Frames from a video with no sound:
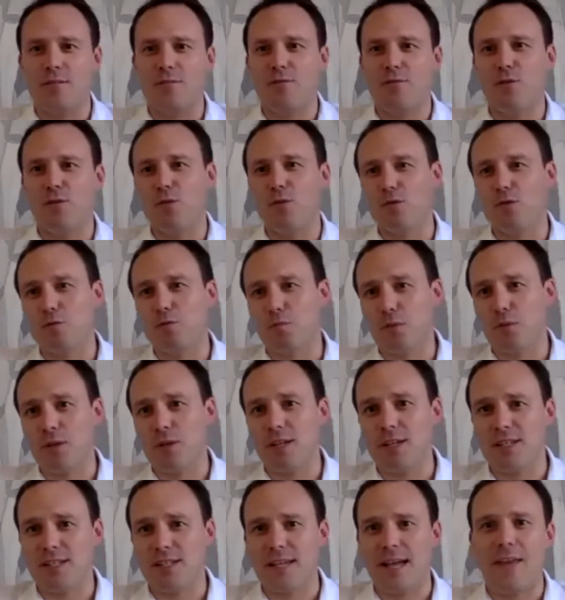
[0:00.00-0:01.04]
Food was pretty
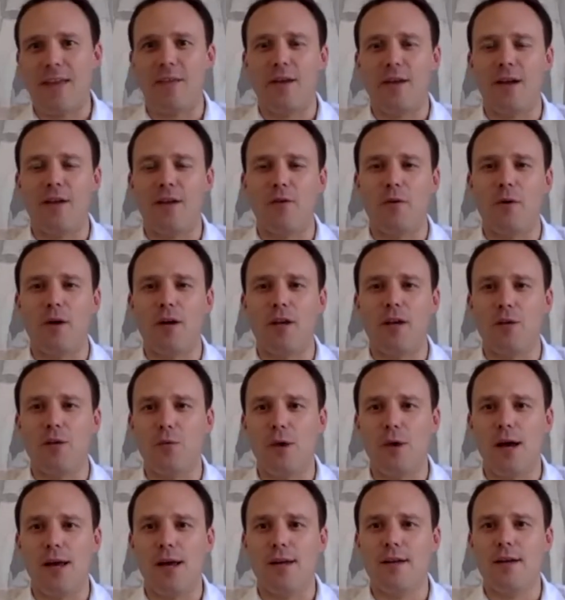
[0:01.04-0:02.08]
standard everywhere you
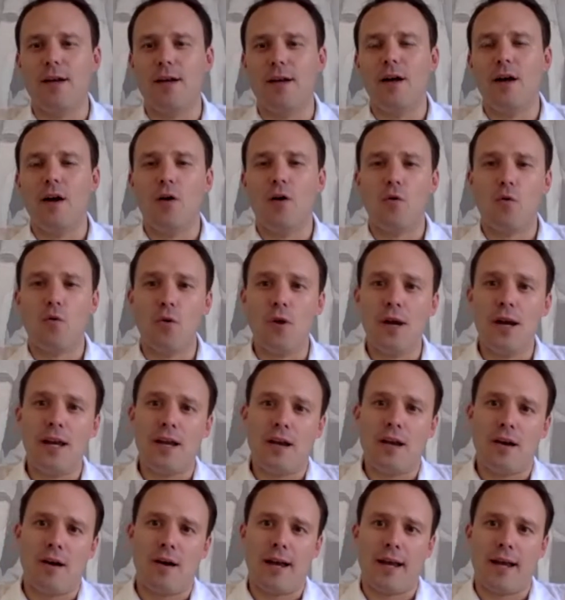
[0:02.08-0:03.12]
went. really
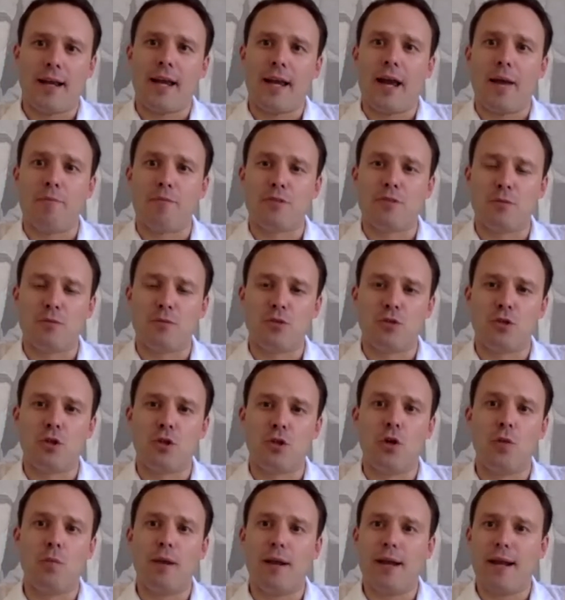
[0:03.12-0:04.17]
high-end camps, it was
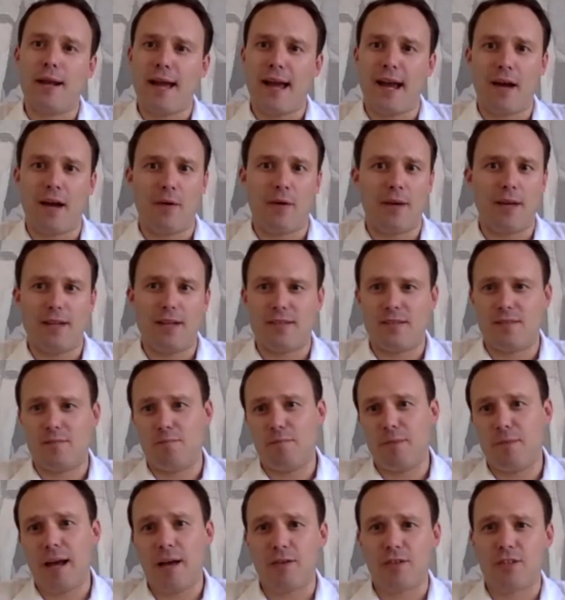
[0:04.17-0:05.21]
good, but now it's
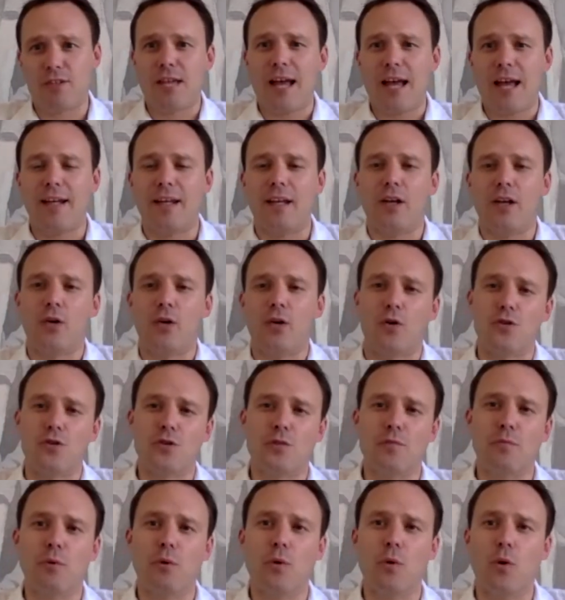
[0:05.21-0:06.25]
outstanding across the
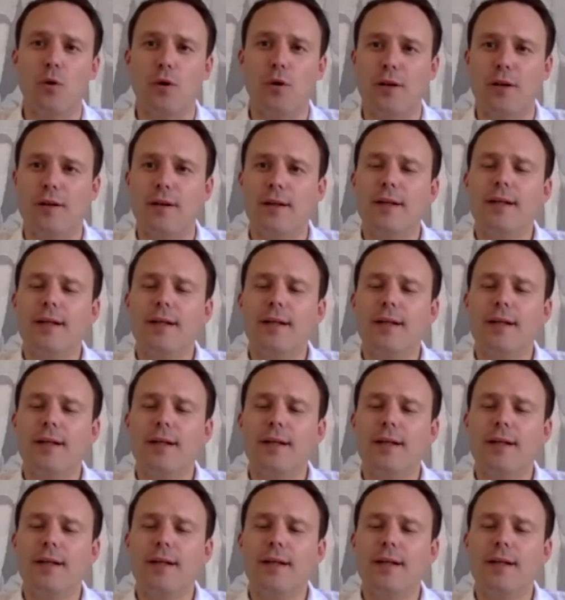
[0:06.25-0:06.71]
board, and